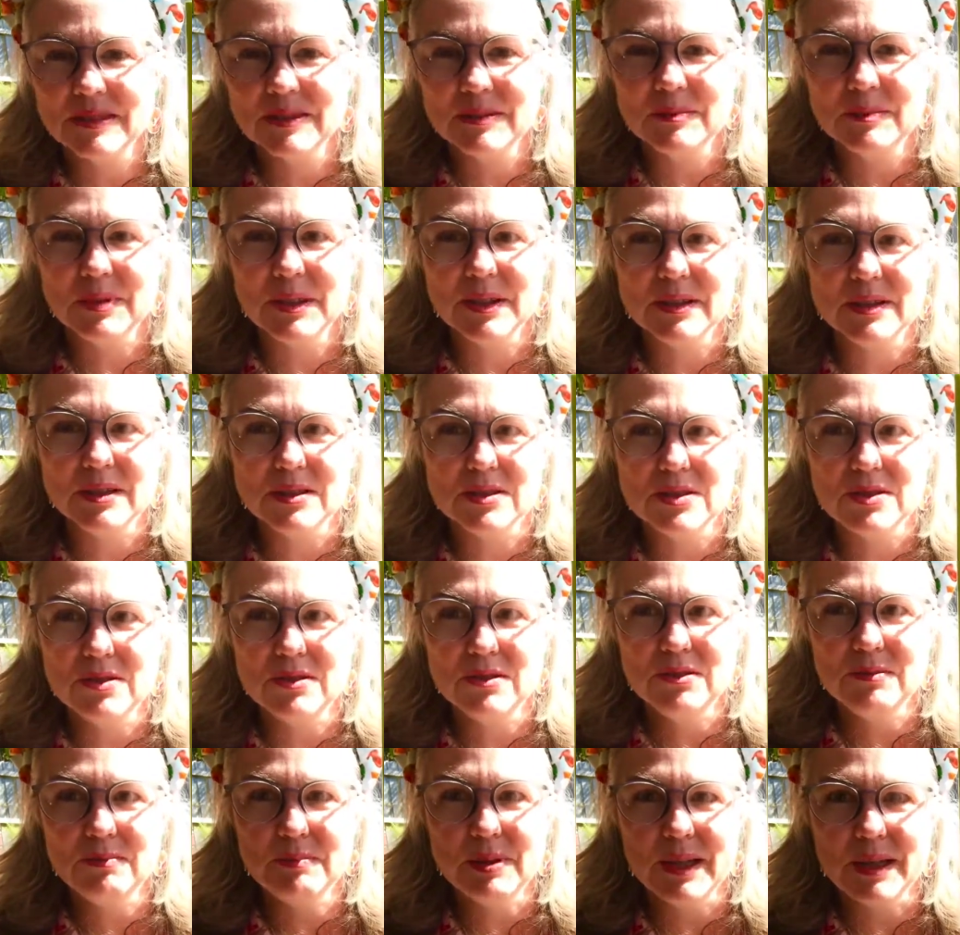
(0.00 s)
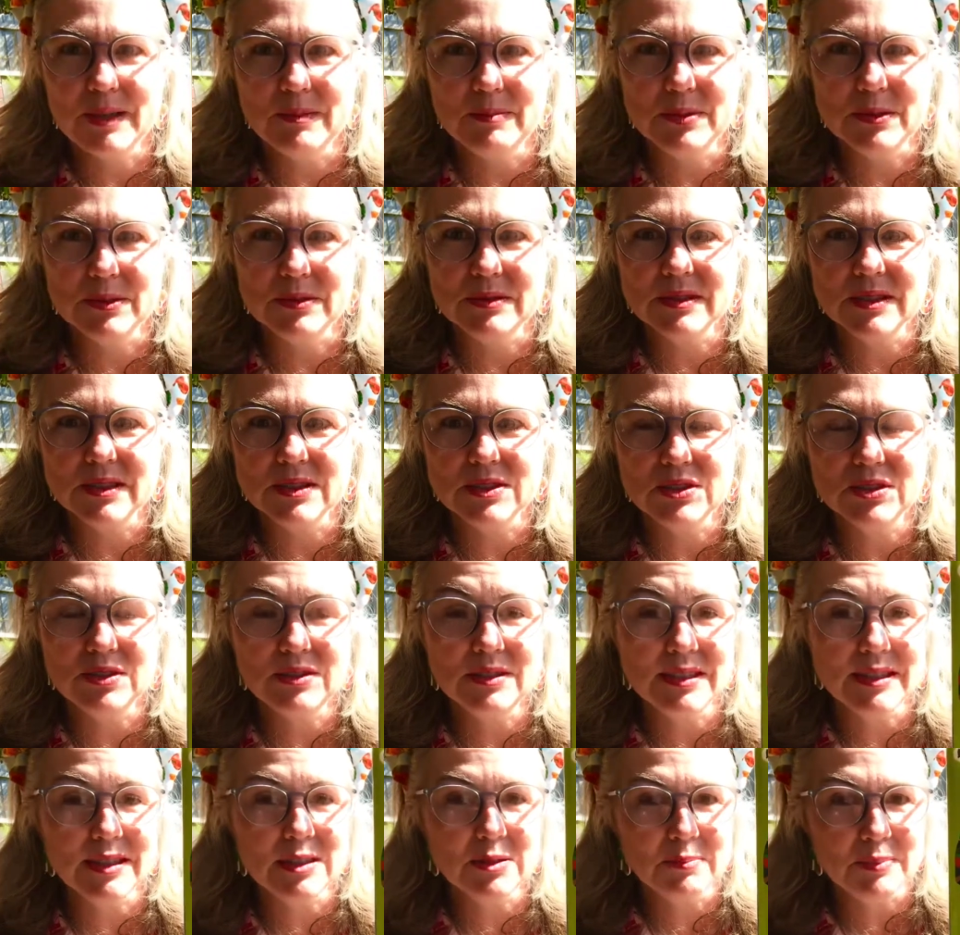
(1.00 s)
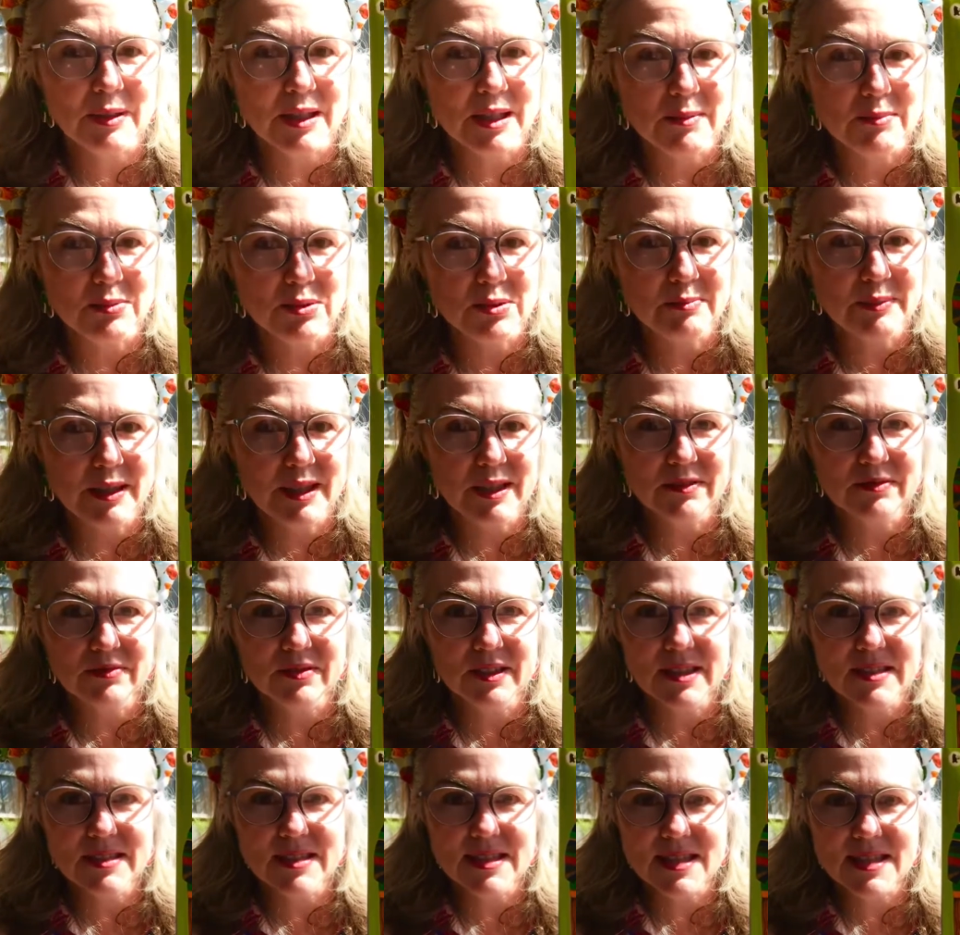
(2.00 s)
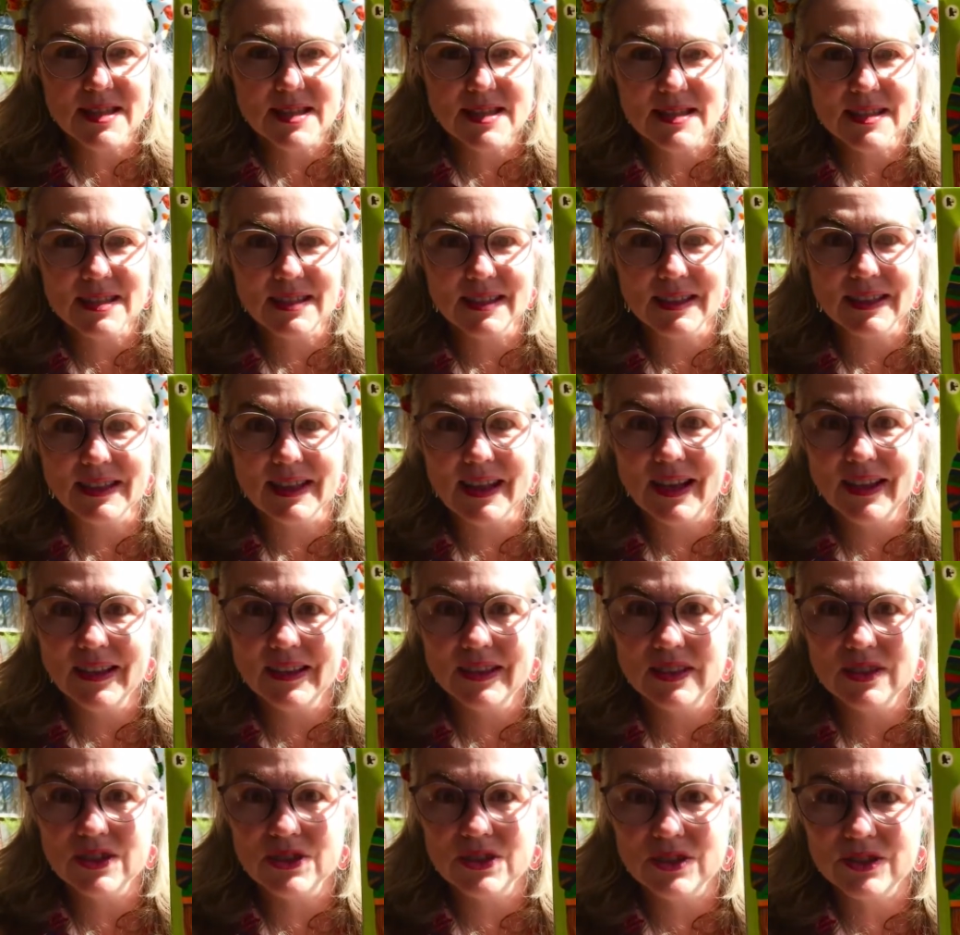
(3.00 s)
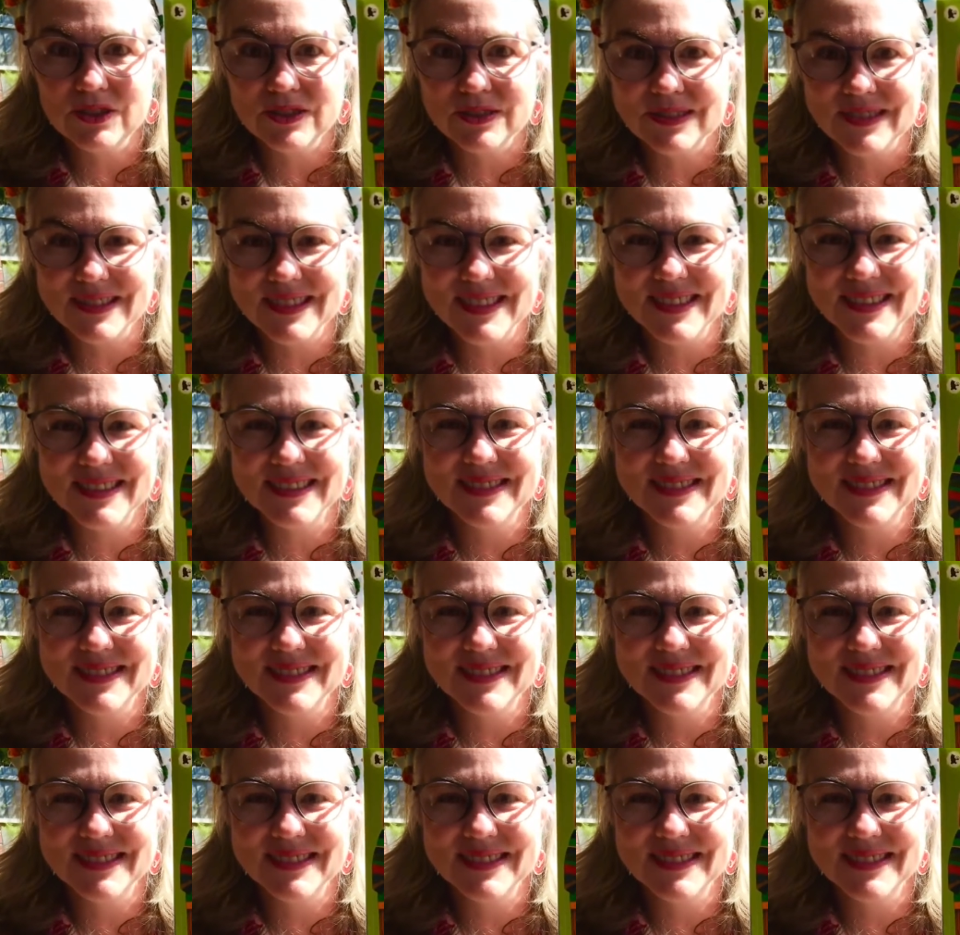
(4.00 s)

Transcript: But the two little people made friends instantly, and the dogs.